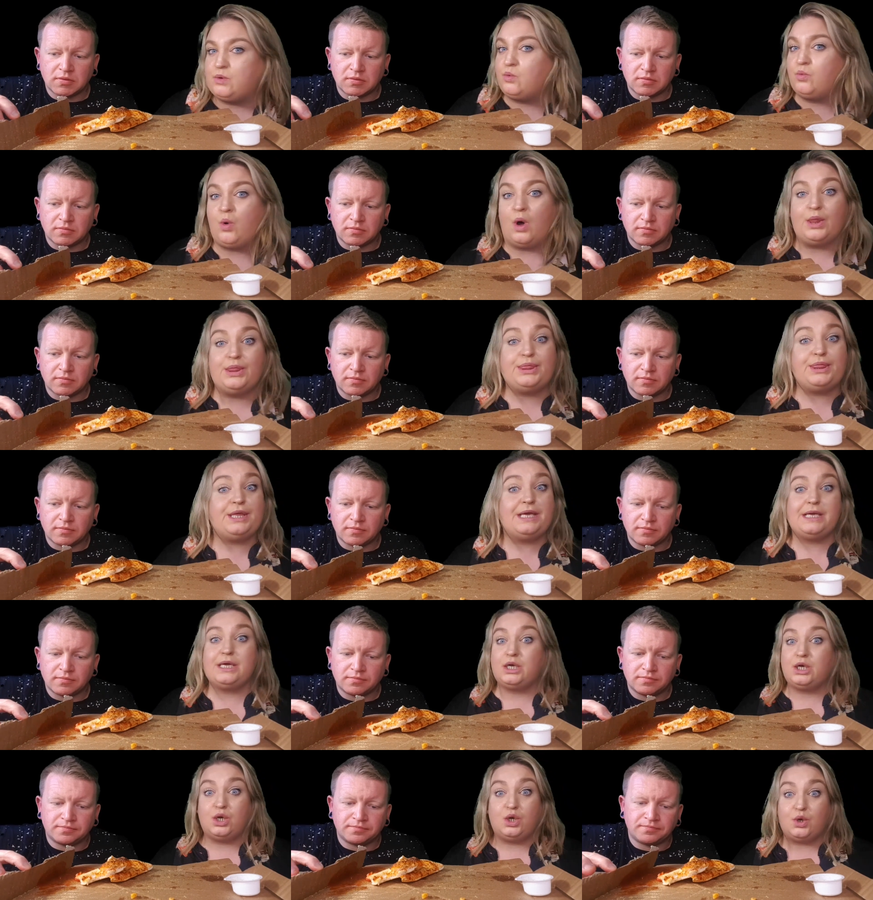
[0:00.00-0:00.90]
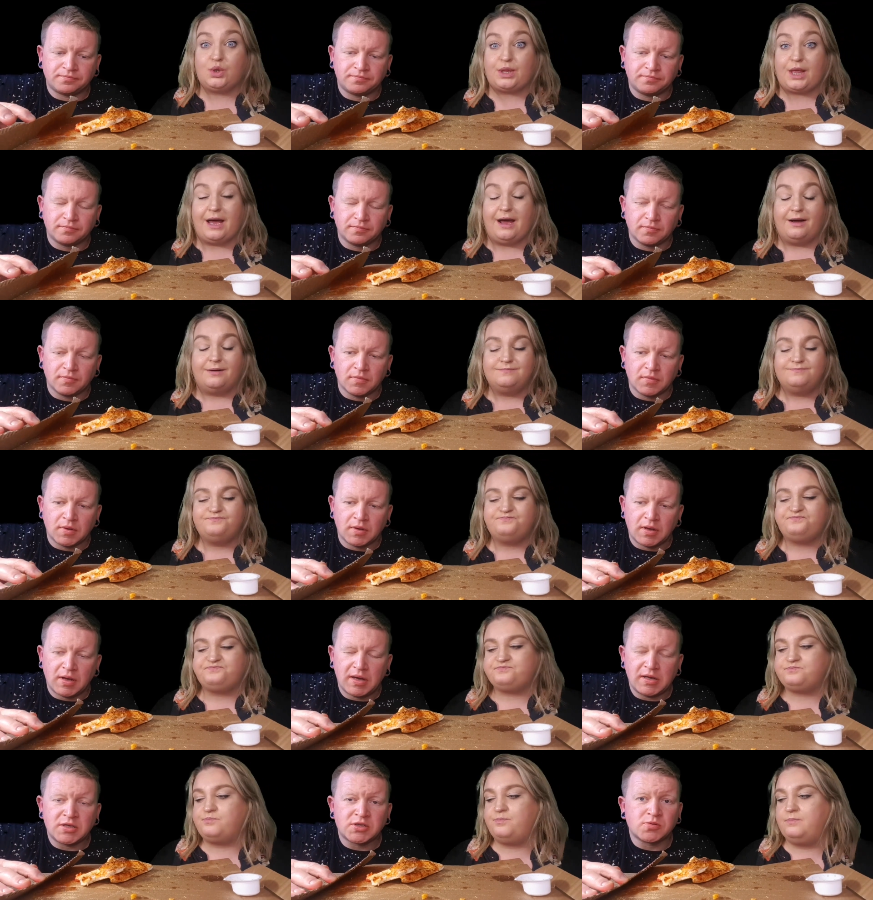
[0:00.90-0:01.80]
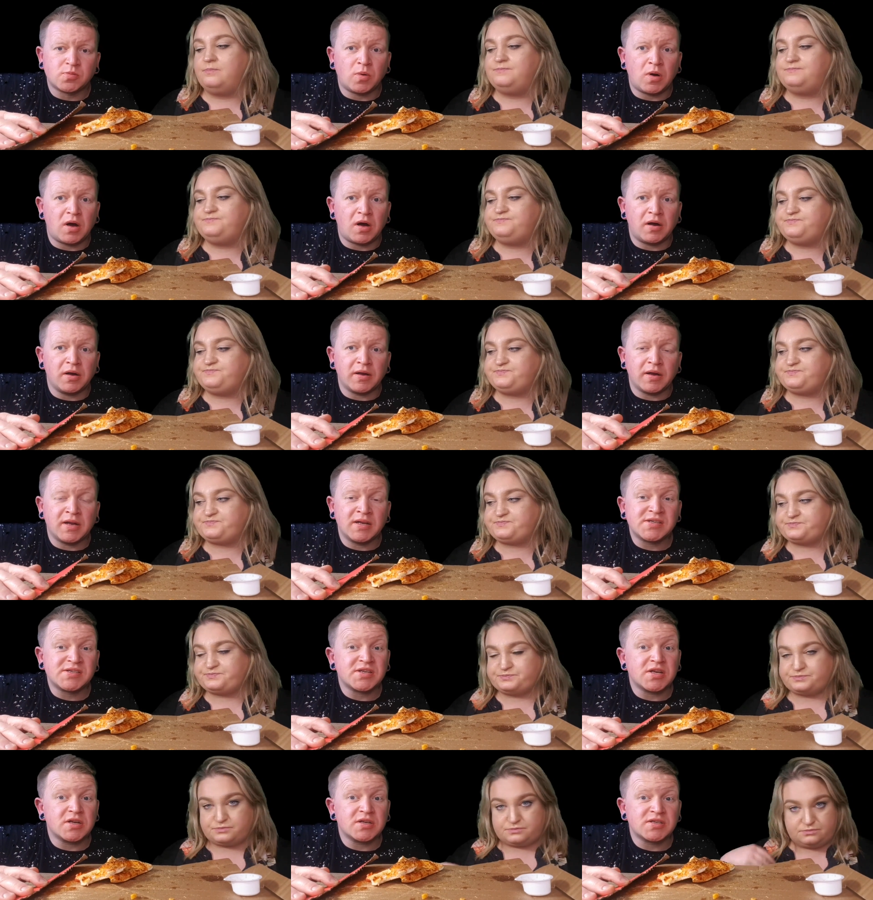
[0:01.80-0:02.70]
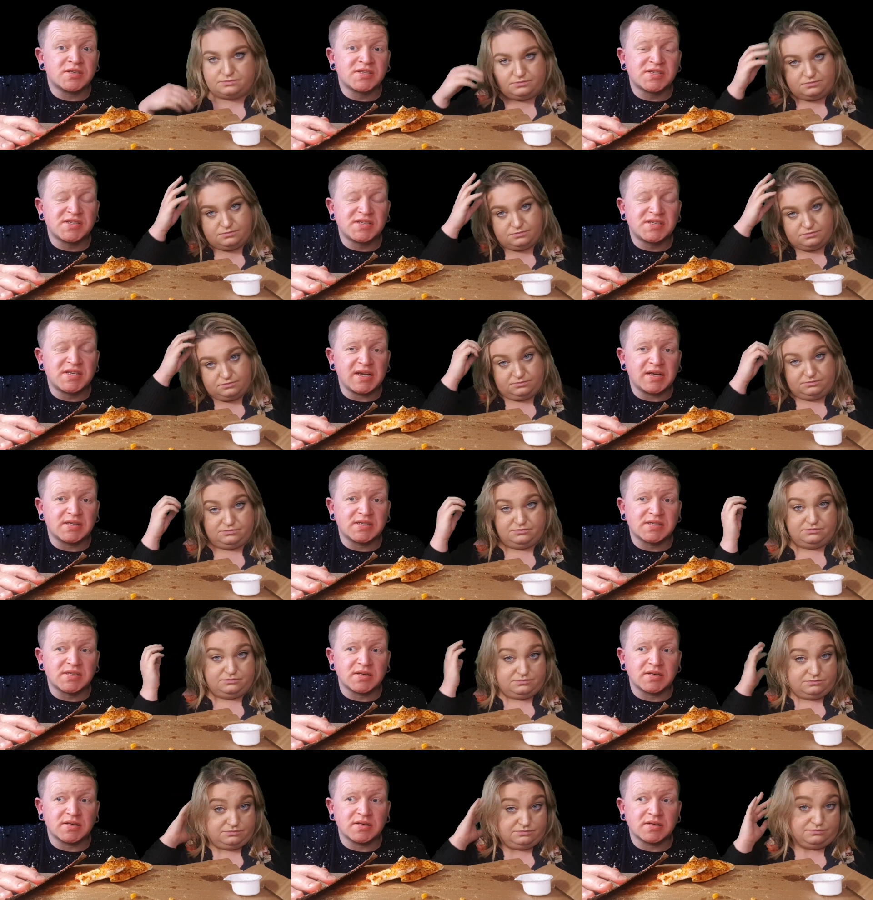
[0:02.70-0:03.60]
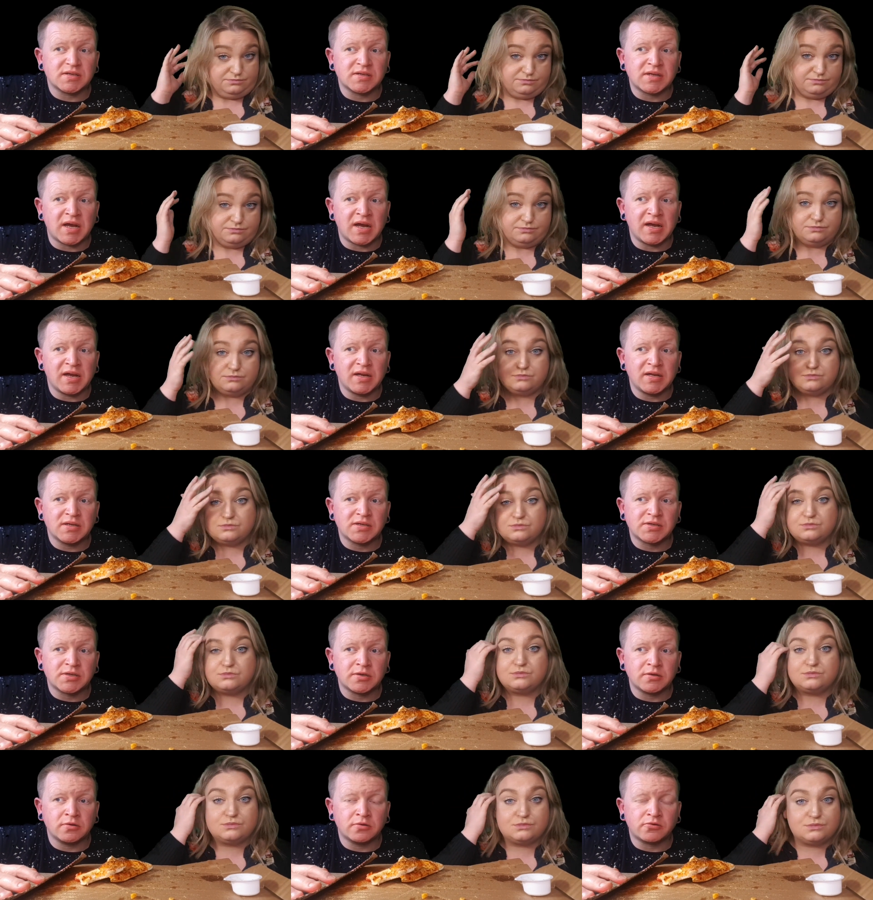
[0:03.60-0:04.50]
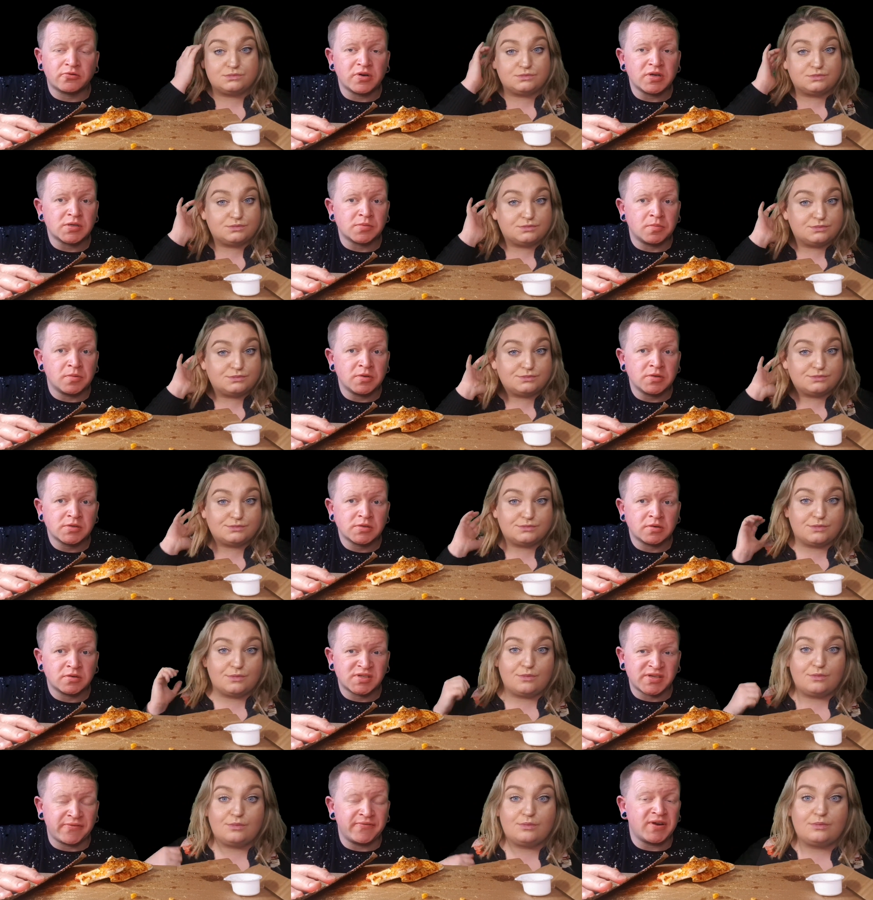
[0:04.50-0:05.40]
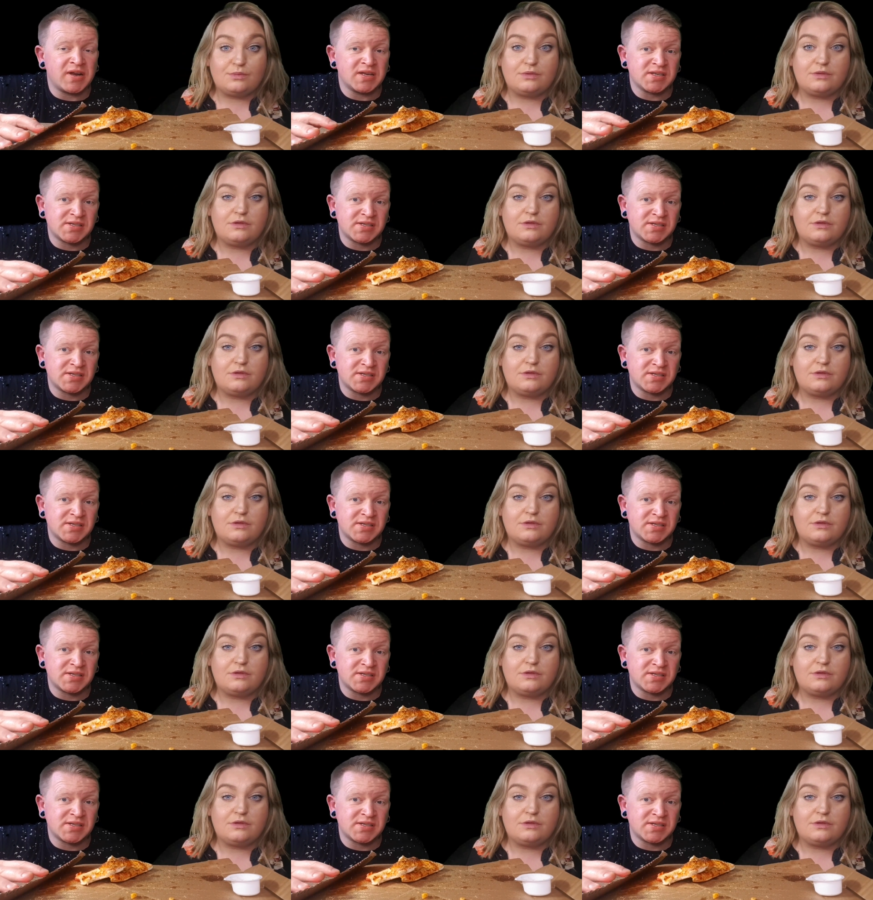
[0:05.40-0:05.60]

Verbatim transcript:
Speaker 1: they? With one thing and another.
Speaker 2: Hence why it's 6 days till Christmas, or 7